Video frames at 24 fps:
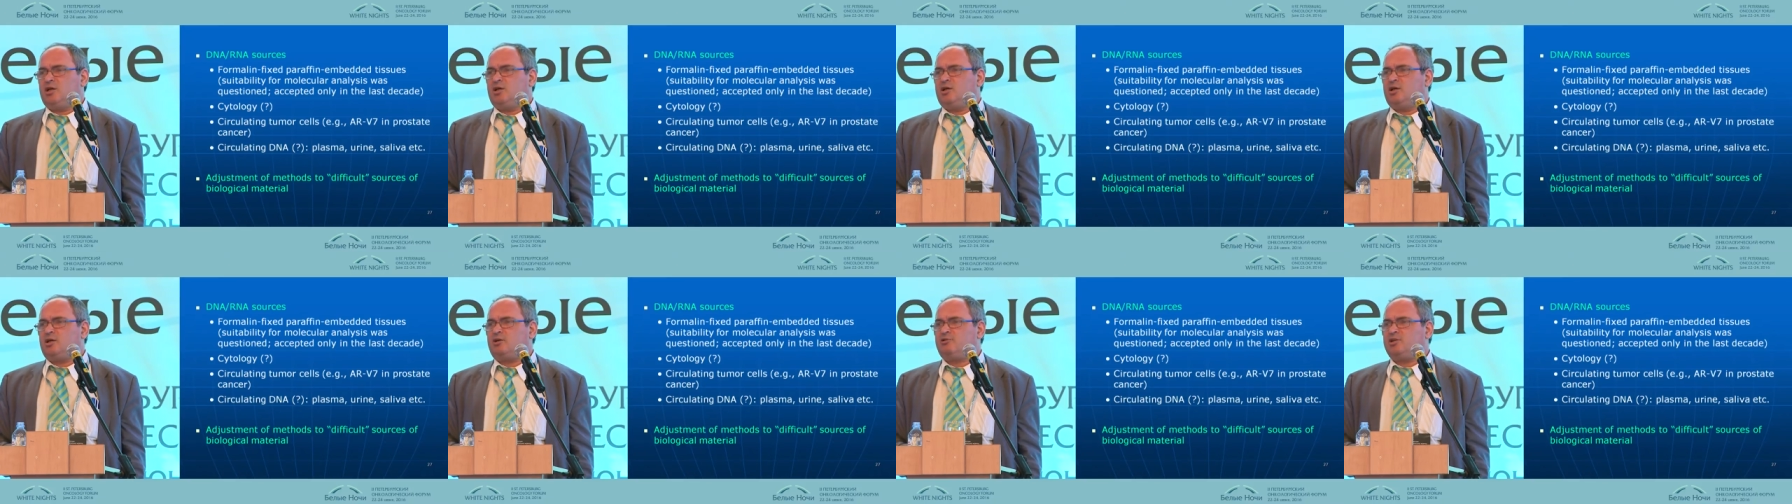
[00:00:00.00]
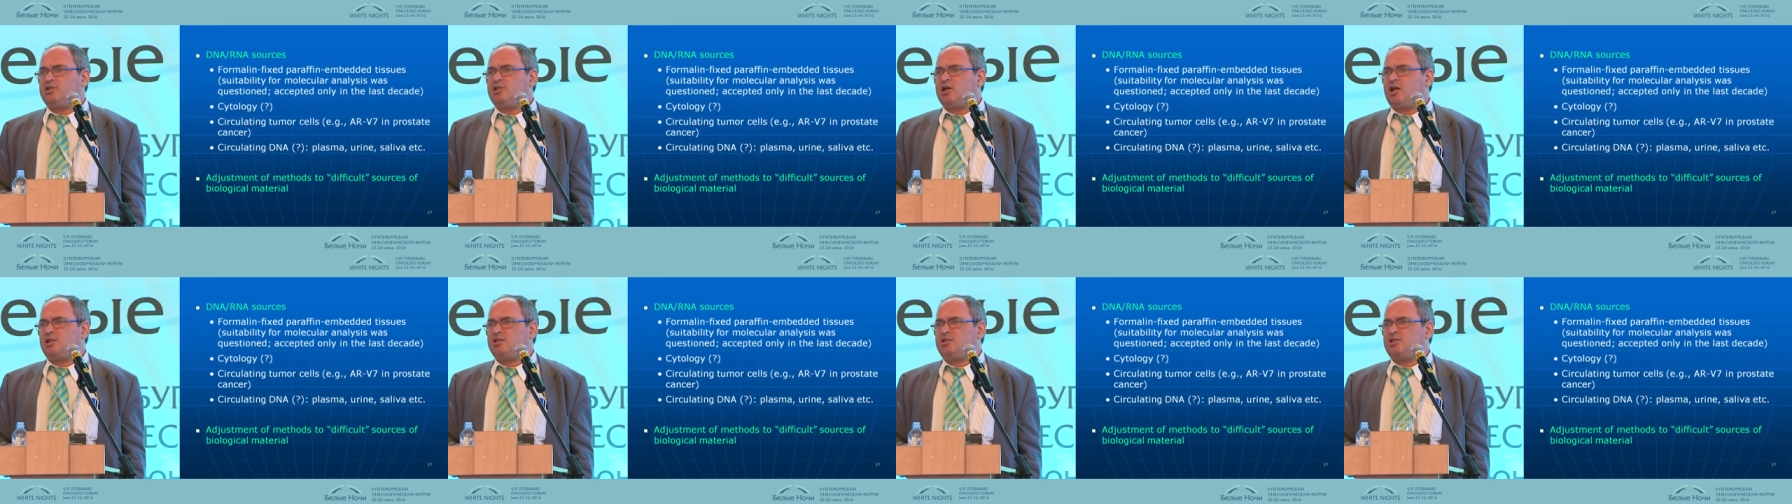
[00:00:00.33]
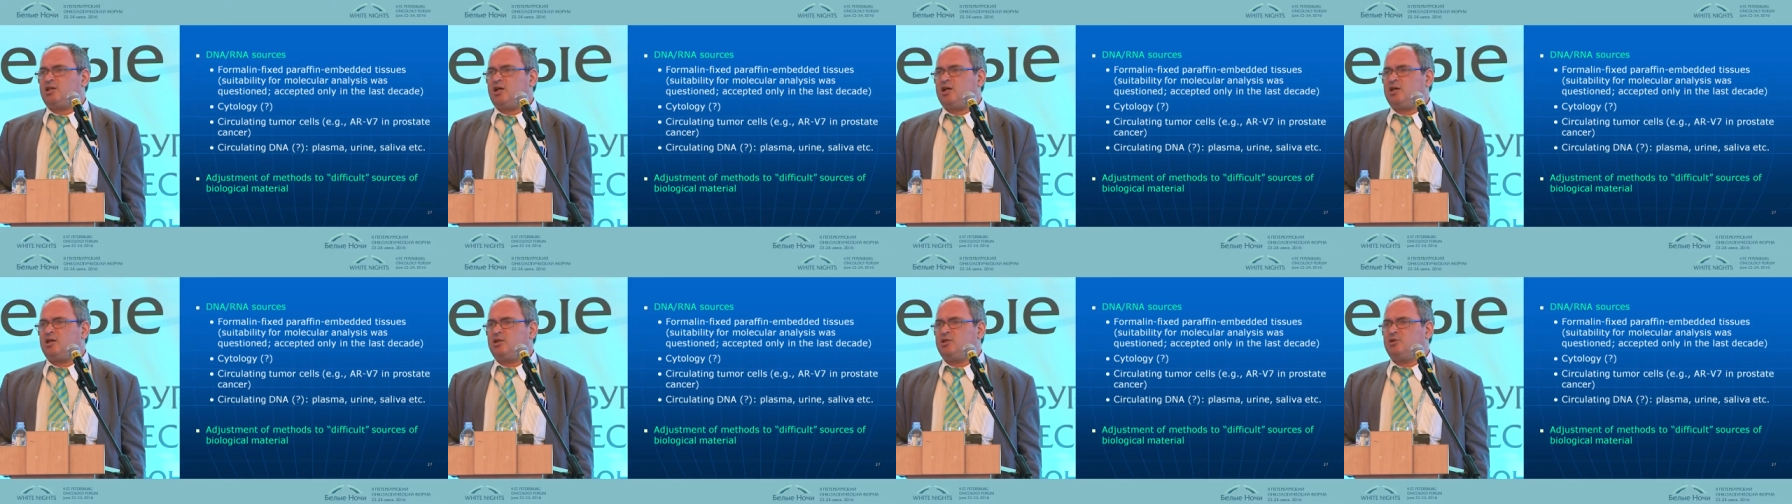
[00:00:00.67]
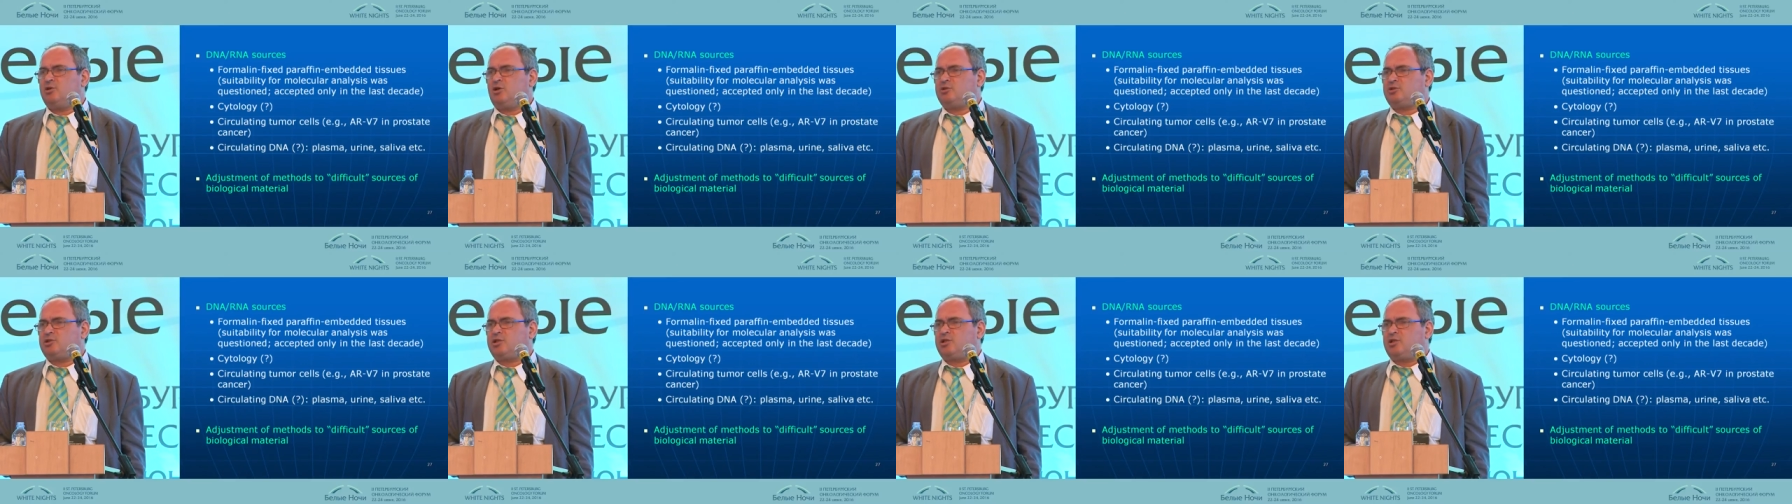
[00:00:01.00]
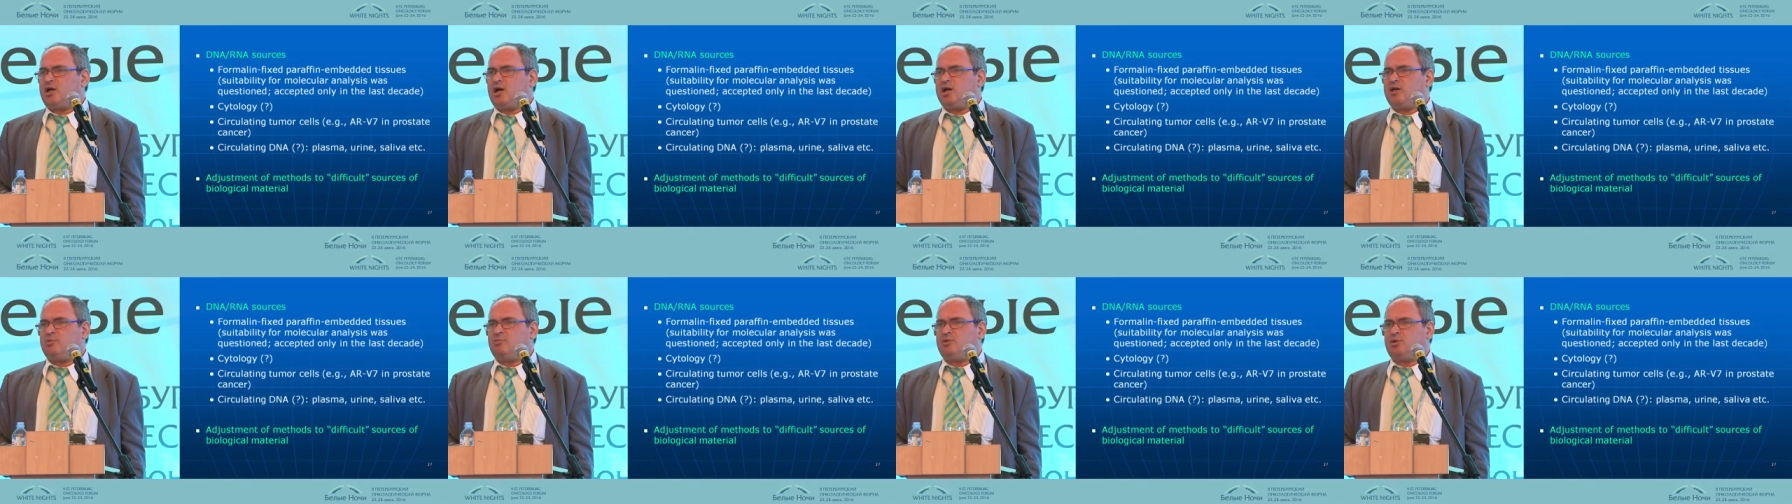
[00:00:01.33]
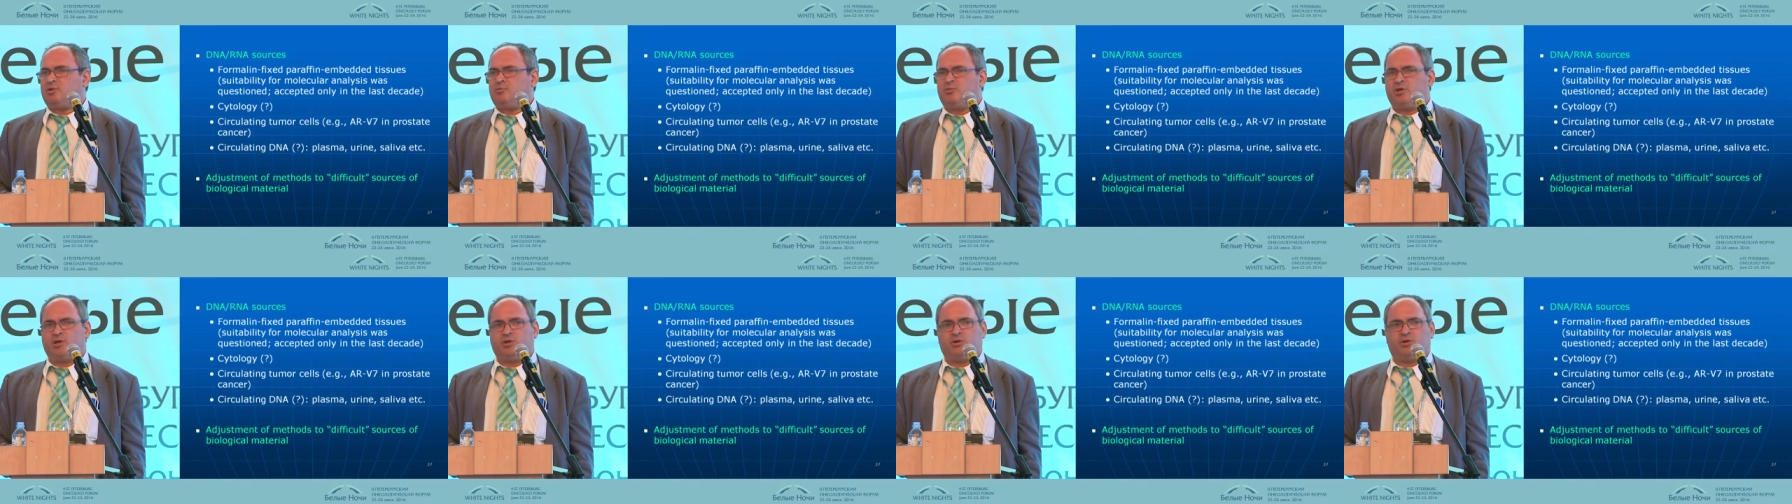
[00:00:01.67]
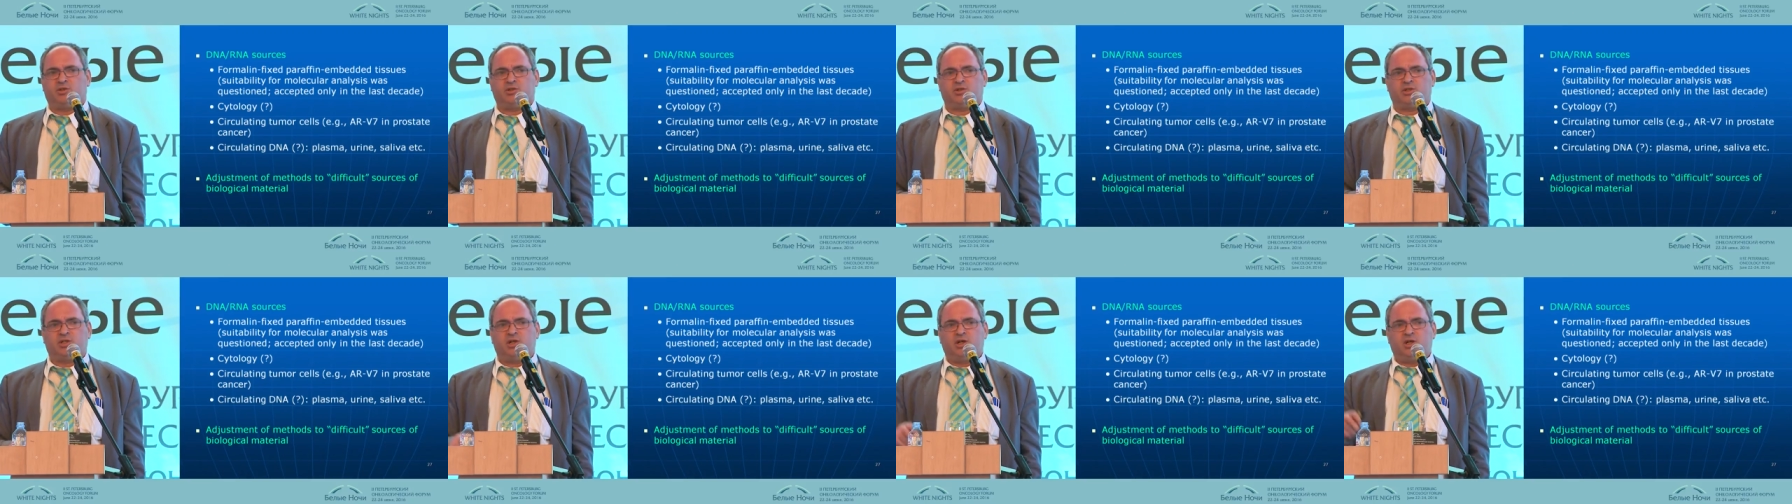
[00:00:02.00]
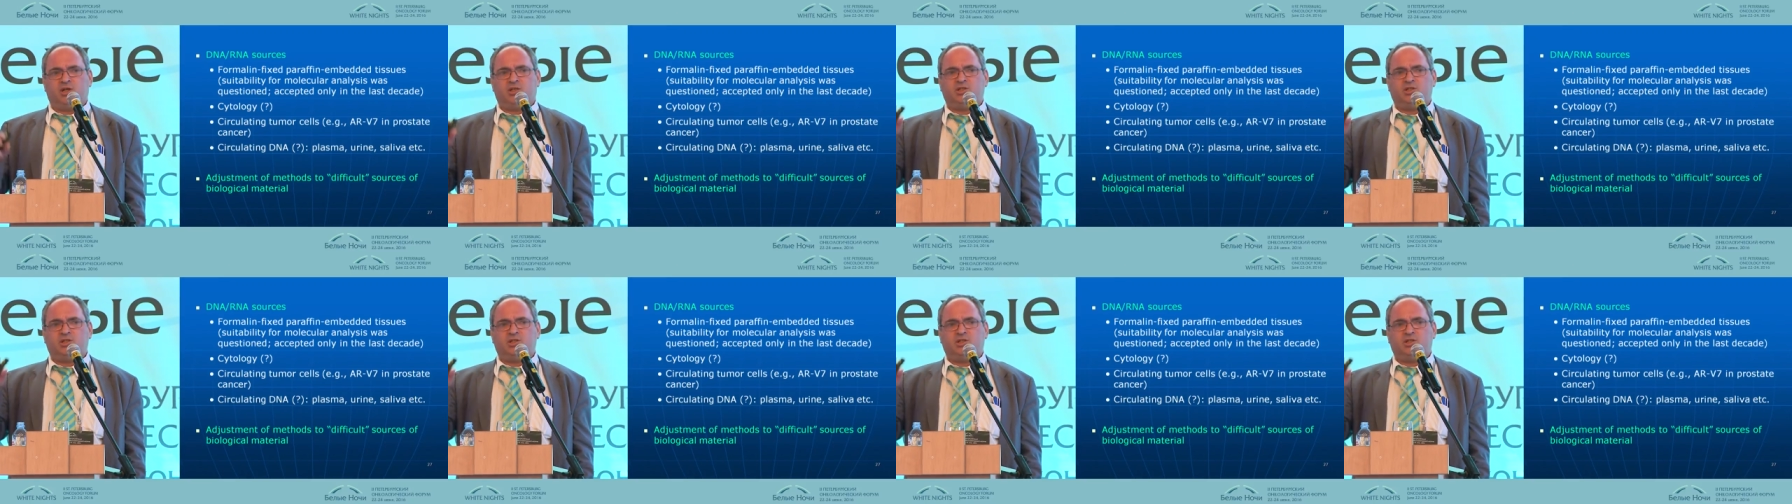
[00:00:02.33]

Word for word: results are not reliable because